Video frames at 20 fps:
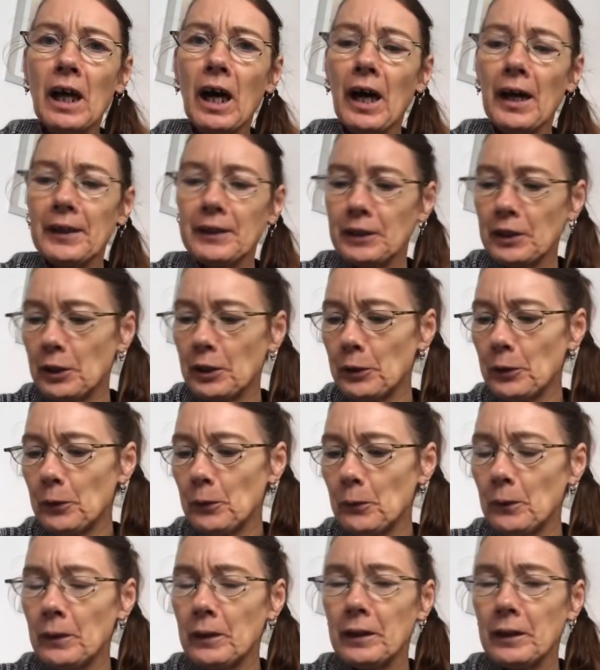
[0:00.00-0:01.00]
I
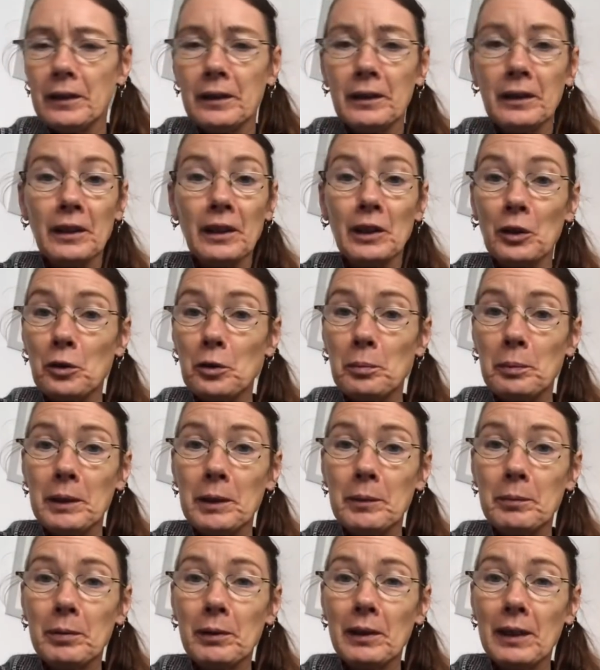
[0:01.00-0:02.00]
know a lot of
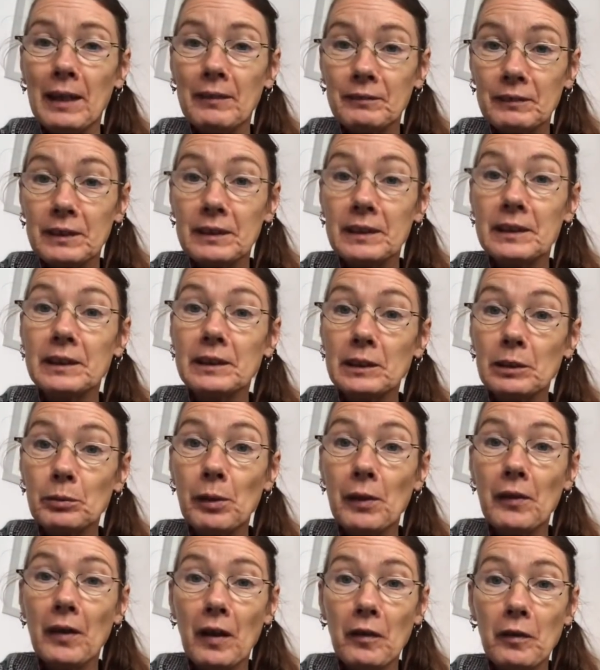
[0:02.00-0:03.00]
people have to deal
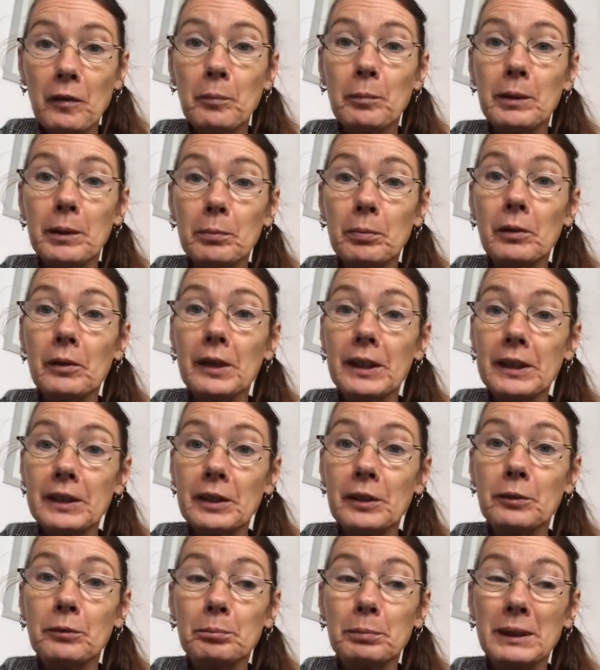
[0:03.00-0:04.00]
with other people they
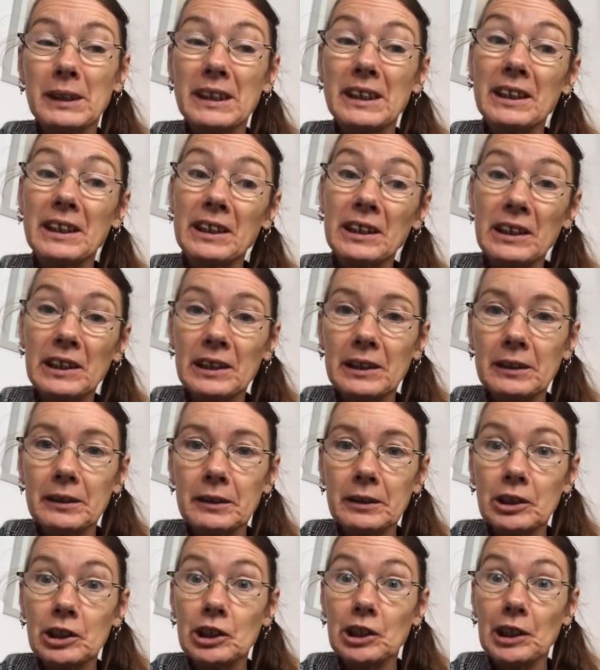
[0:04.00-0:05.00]
don't particularly
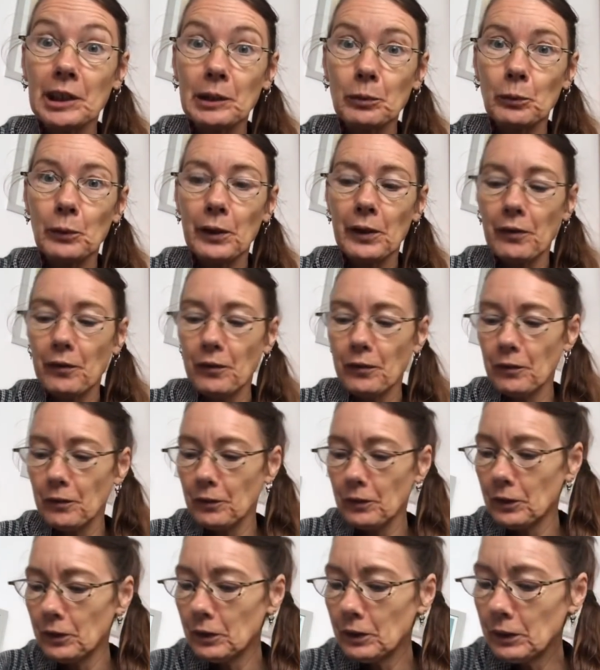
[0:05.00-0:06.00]
gel with,
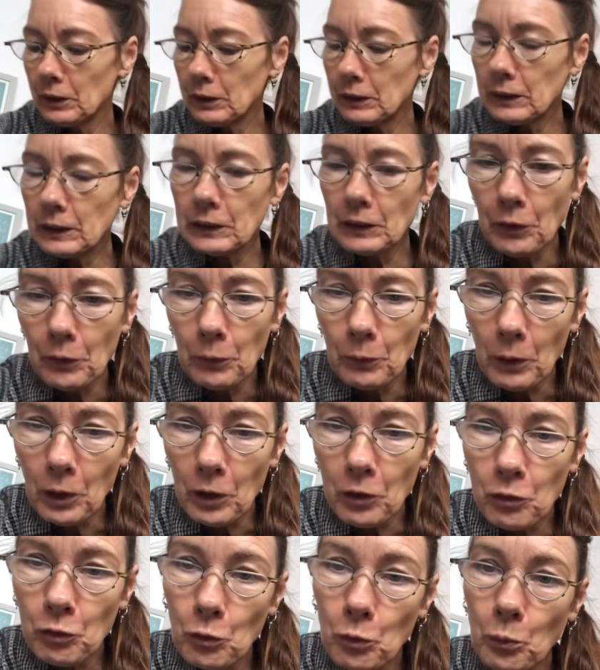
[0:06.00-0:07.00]
so I
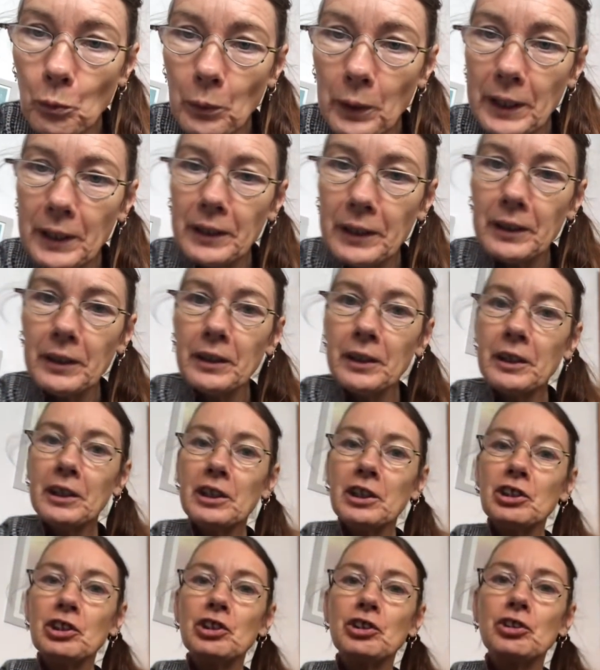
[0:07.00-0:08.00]
thought we'd
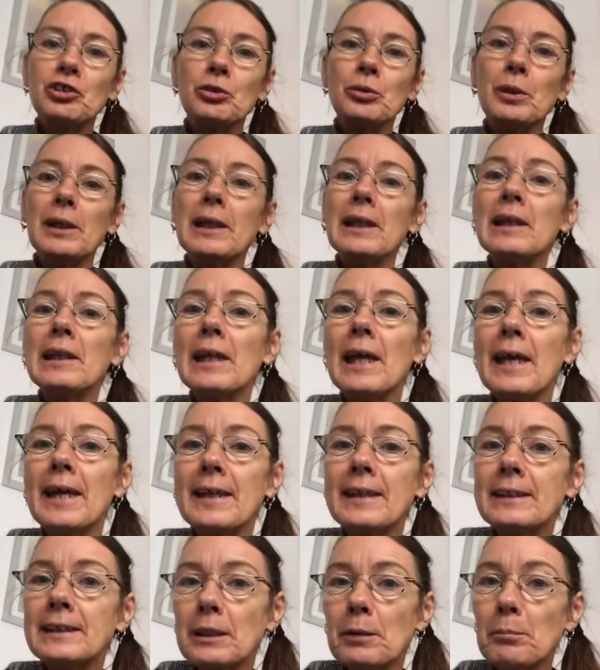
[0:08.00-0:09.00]
just do a little
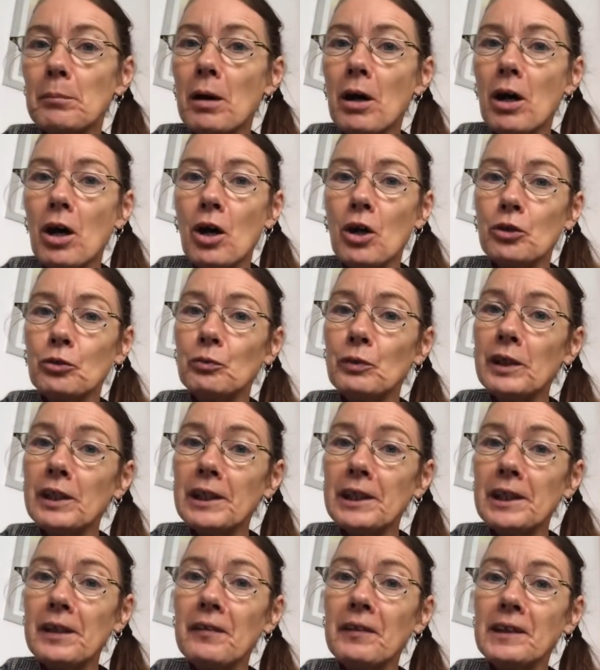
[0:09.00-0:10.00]
ASMR, and
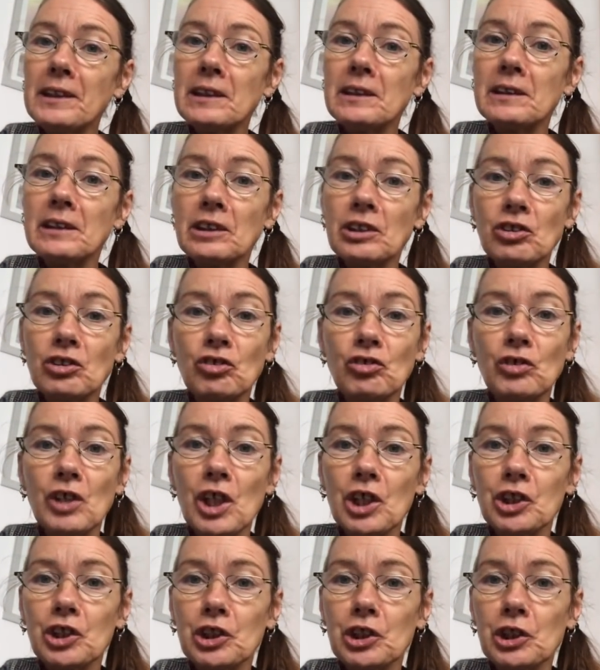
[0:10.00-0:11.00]
really this is
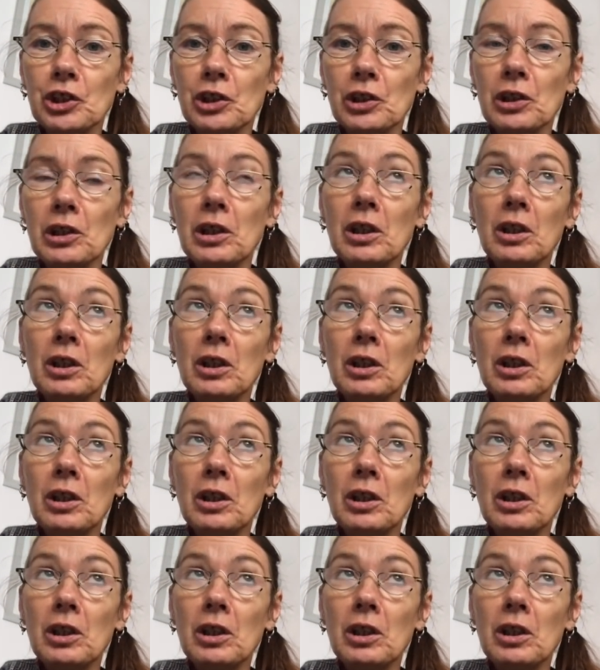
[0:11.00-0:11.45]
instructional.